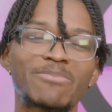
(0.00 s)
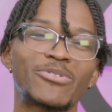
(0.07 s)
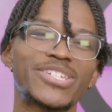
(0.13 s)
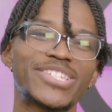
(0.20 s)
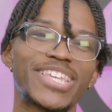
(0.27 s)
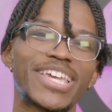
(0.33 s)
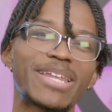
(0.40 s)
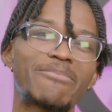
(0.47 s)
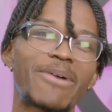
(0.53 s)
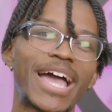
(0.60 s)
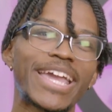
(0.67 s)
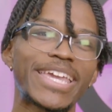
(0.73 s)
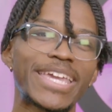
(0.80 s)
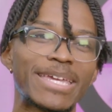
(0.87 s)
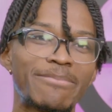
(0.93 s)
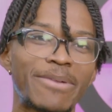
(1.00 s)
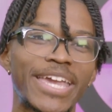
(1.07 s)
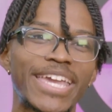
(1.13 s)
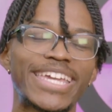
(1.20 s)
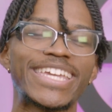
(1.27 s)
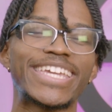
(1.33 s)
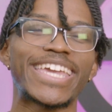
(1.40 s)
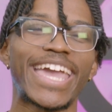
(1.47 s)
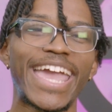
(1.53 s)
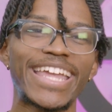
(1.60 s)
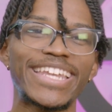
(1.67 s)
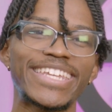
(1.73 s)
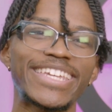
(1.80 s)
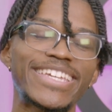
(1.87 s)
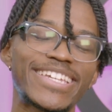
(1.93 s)
presented by eBay,
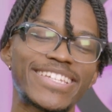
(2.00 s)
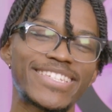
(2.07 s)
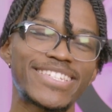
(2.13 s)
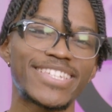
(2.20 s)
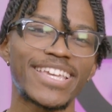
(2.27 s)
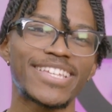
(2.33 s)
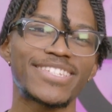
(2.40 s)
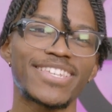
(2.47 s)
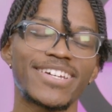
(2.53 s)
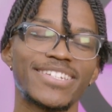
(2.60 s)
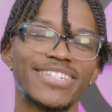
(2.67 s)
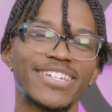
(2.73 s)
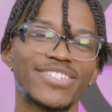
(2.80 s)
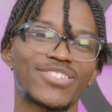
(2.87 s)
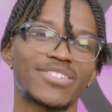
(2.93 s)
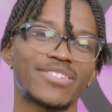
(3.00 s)
KD 6 Edition.